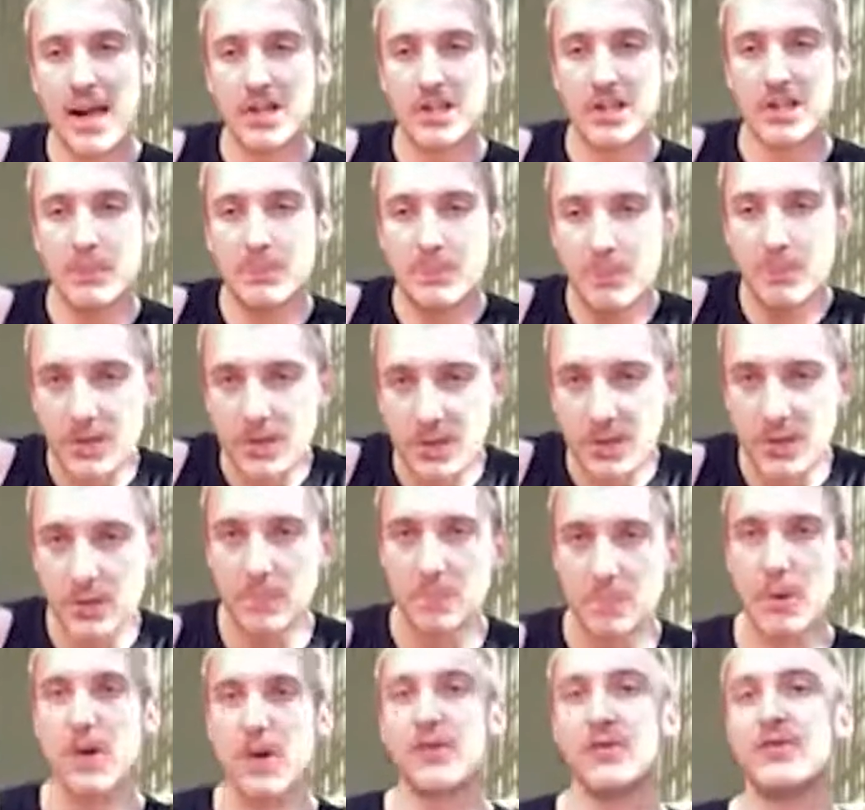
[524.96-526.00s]
actually press through
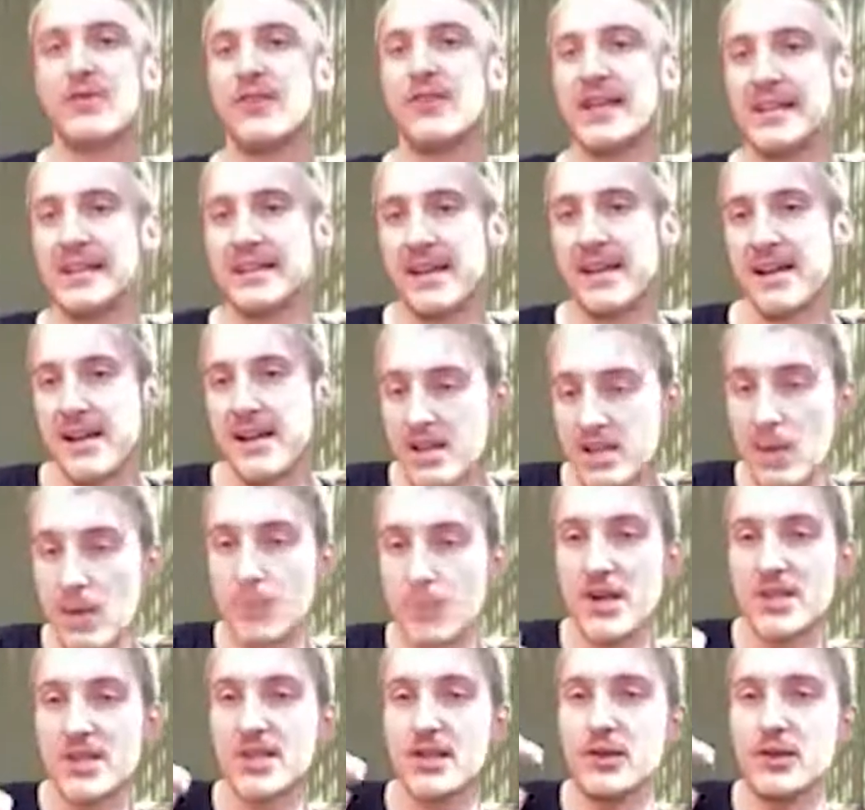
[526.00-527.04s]
both feet. So
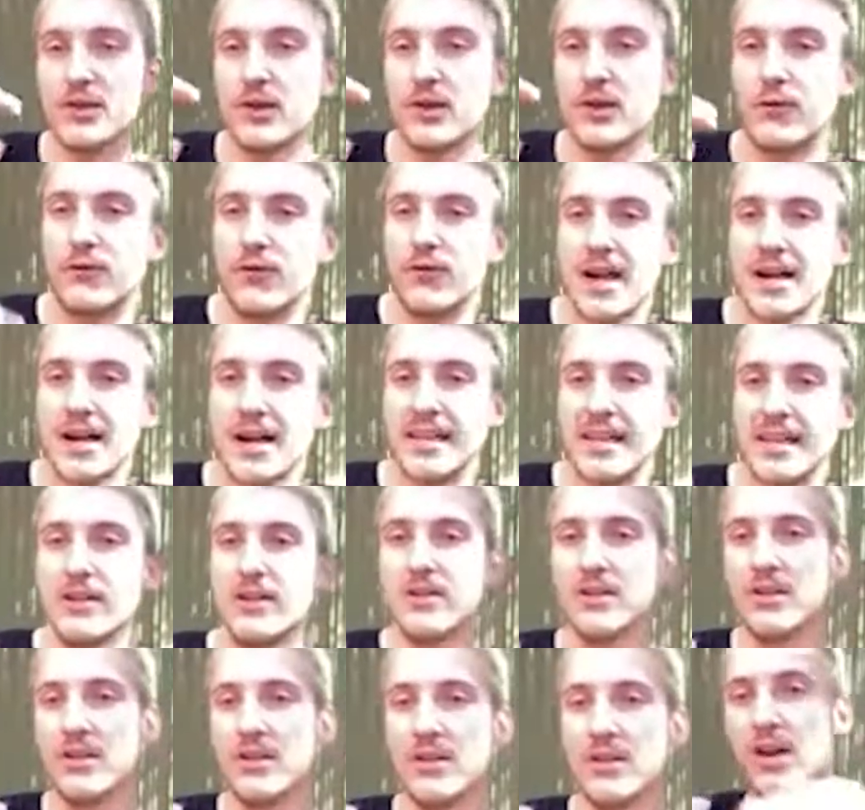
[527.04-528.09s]
pressing through the front
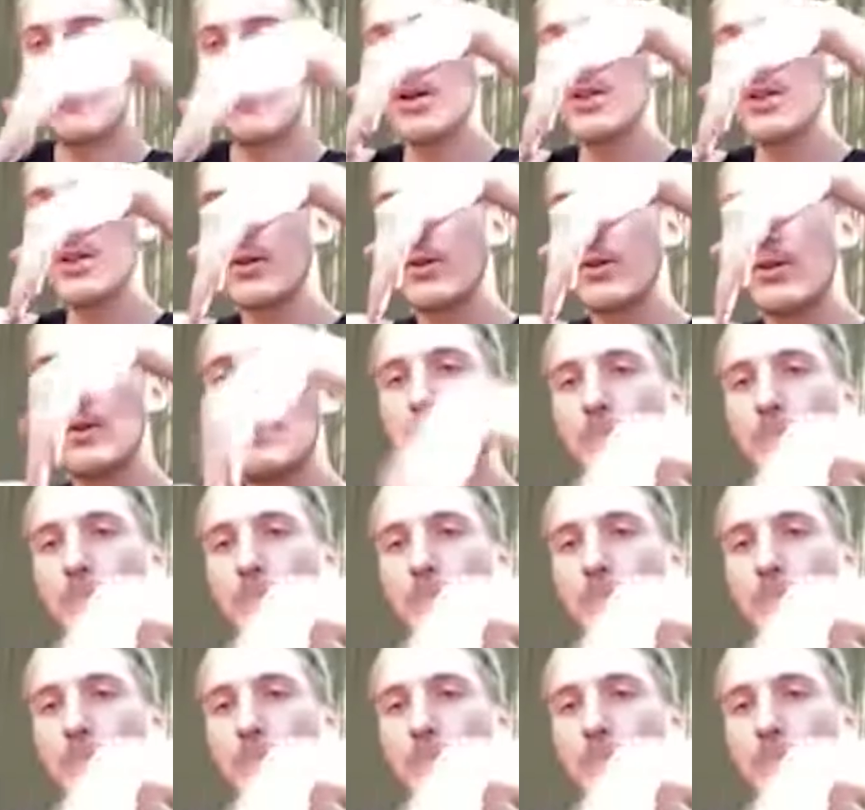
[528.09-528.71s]
heel pressing to the